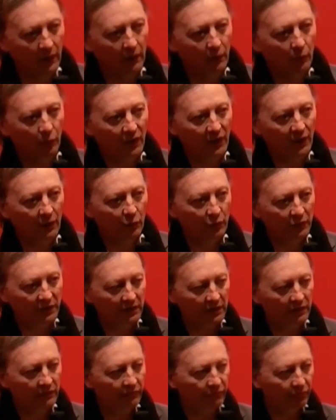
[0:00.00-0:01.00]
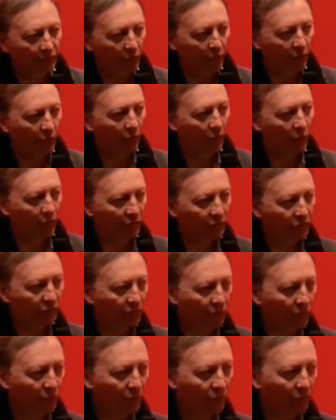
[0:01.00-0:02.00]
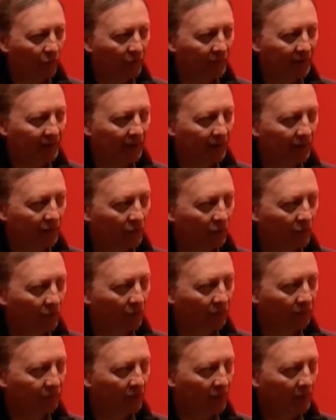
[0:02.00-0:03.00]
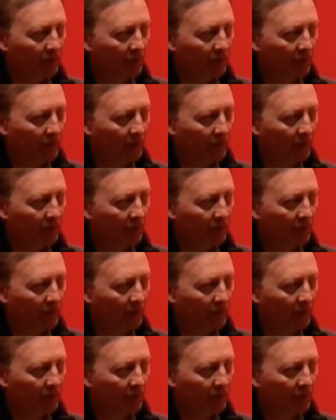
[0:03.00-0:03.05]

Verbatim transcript: were looking for also a kind of